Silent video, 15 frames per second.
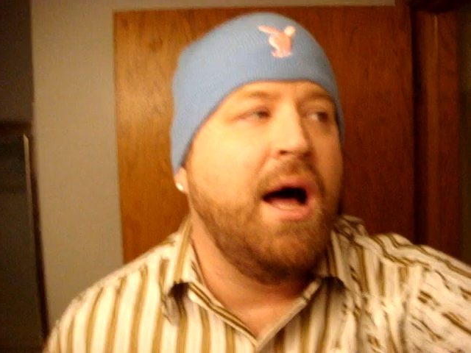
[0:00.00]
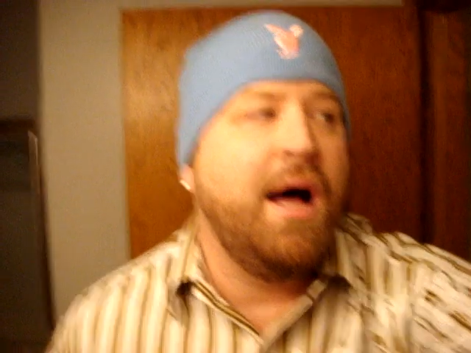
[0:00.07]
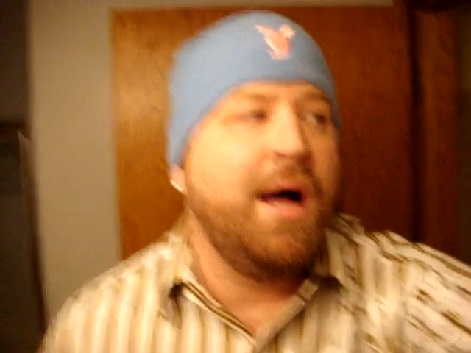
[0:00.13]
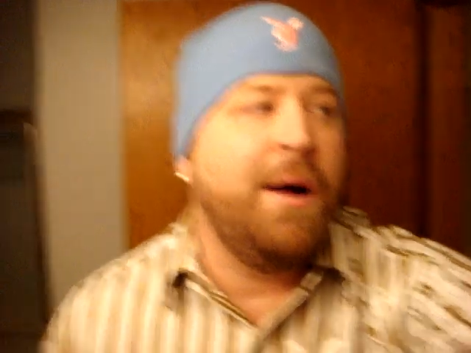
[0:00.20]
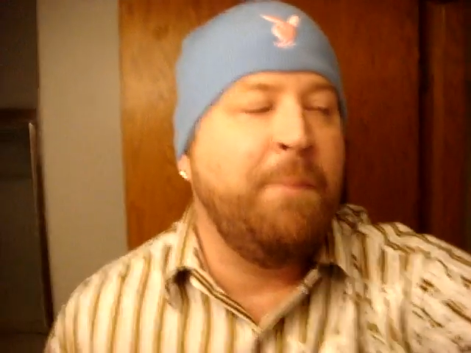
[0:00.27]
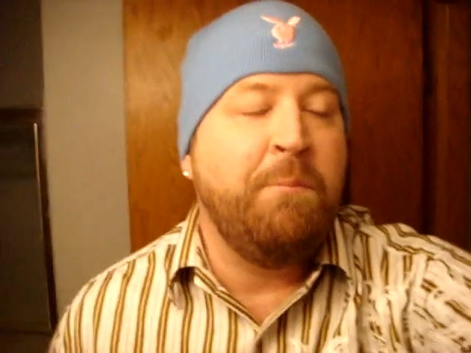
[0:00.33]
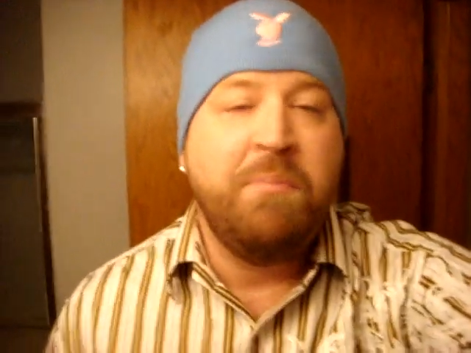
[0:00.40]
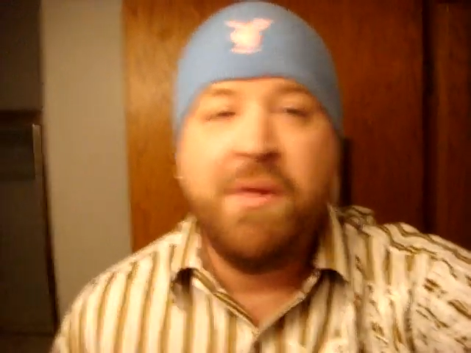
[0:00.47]

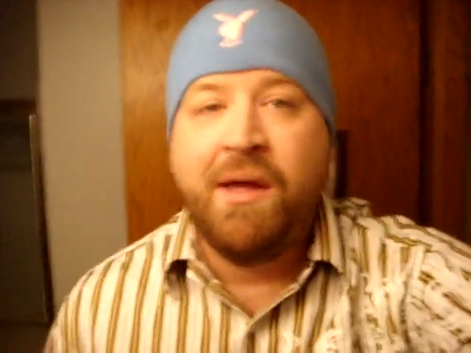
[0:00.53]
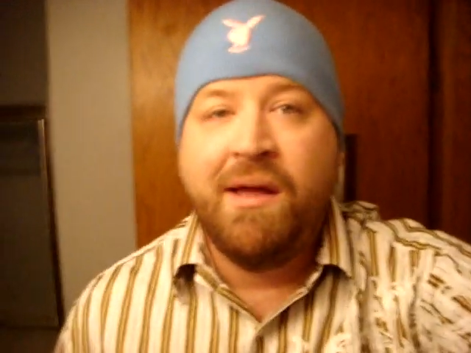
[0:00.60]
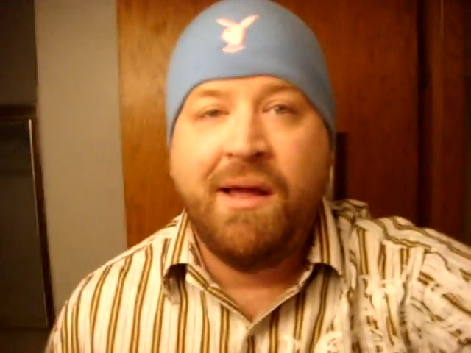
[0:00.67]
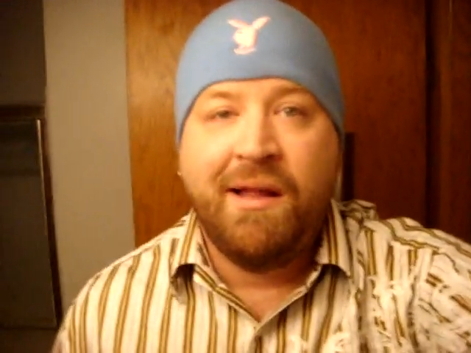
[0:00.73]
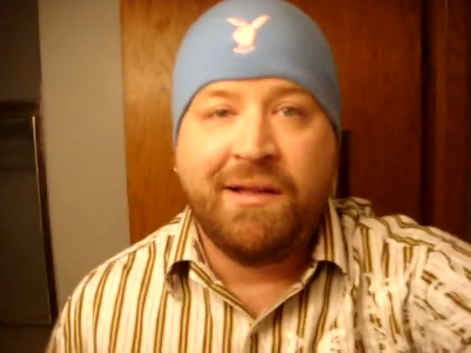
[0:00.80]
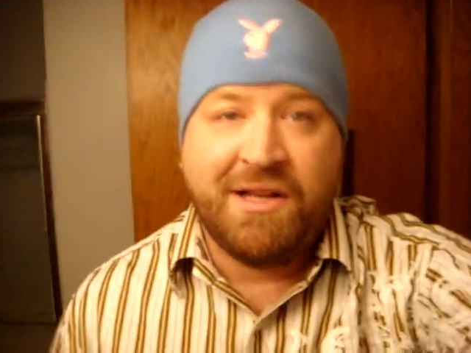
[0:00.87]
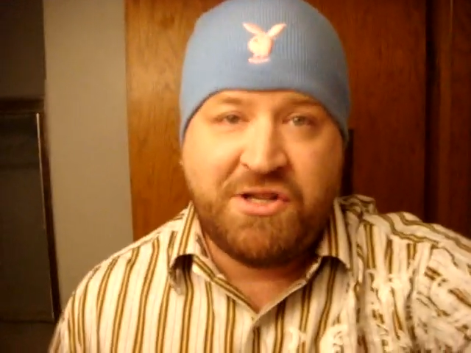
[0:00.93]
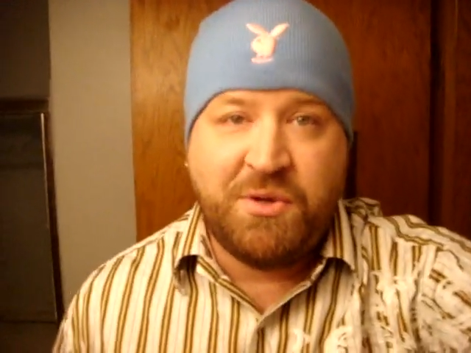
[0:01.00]

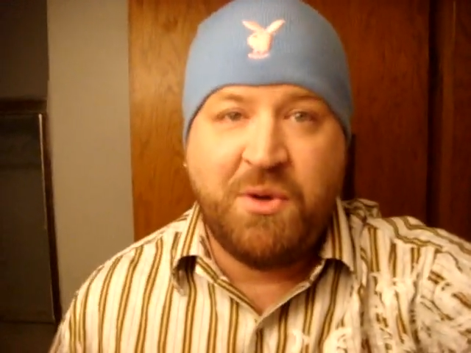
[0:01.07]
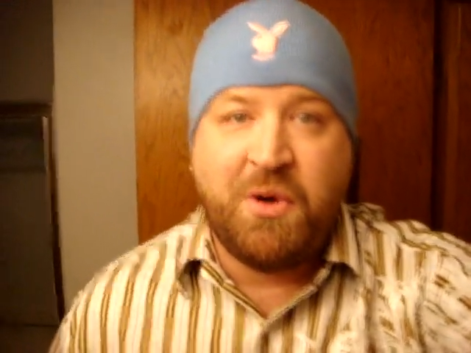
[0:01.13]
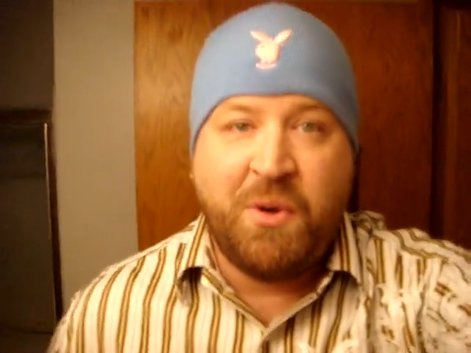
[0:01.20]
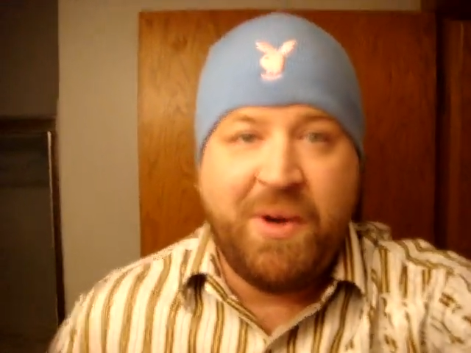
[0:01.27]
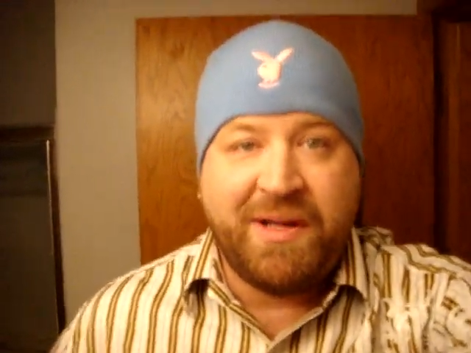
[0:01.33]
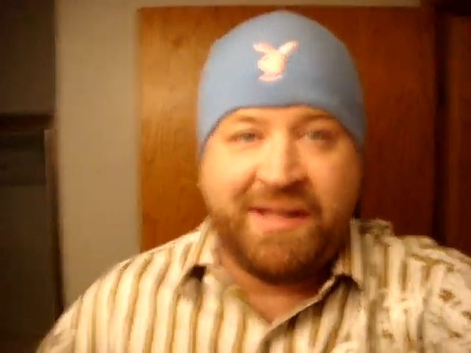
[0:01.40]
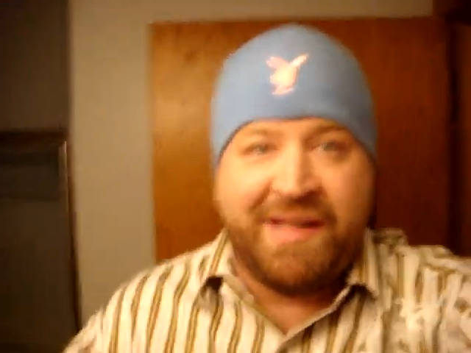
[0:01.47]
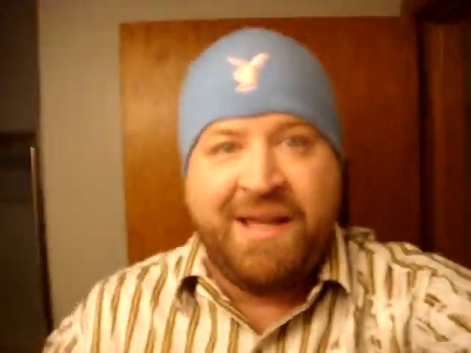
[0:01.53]
Let's do it
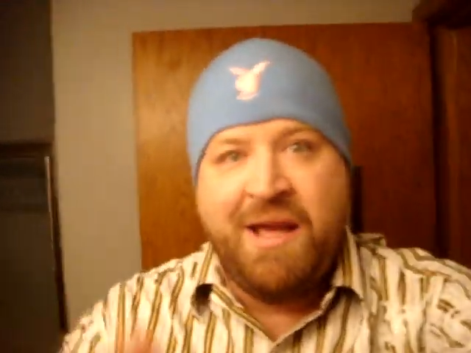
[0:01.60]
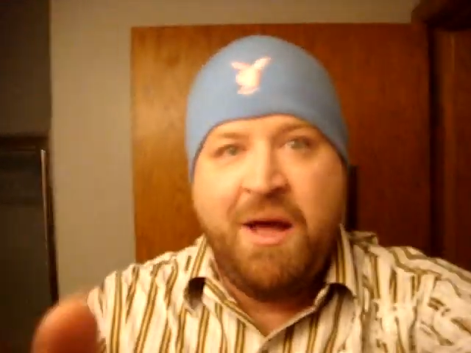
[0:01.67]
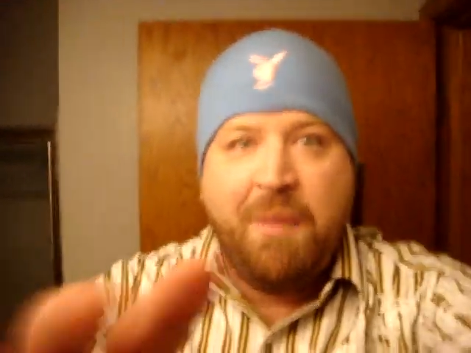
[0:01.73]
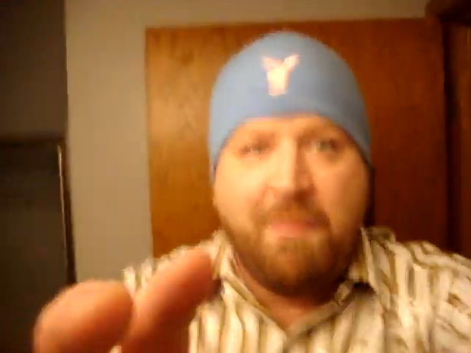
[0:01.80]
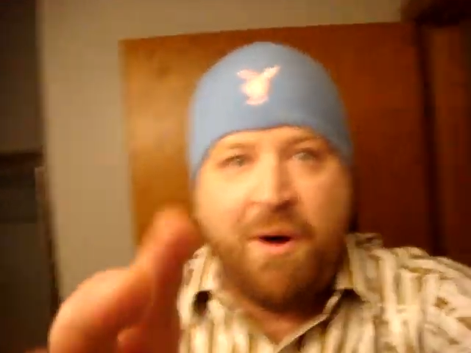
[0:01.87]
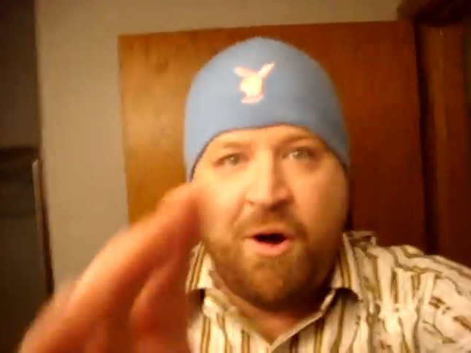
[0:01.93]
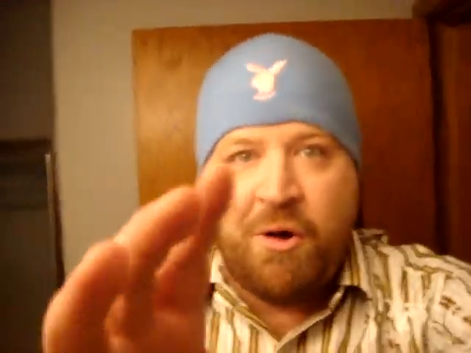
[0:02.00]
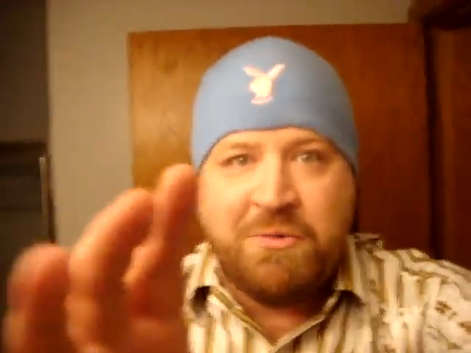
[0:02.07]
quickly.
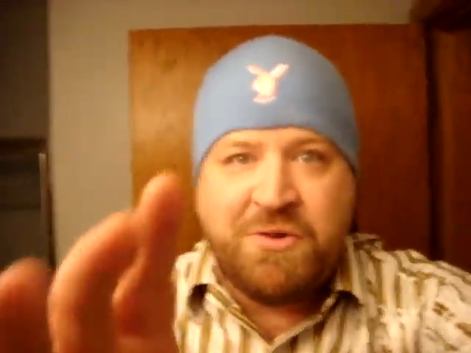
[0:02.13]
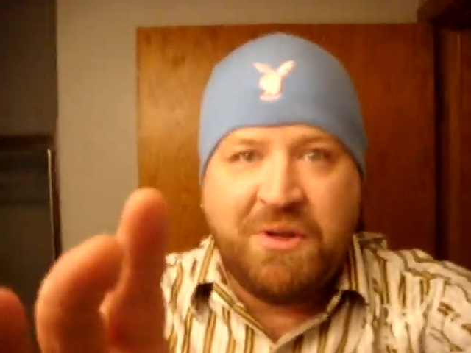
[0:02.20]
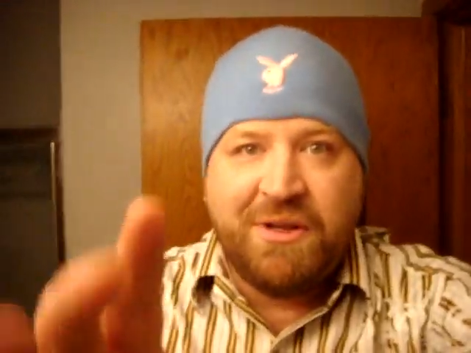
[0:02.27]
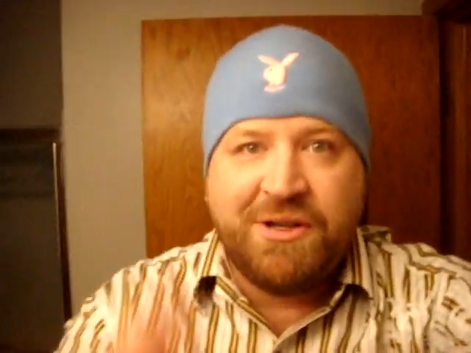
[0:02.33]
My arm's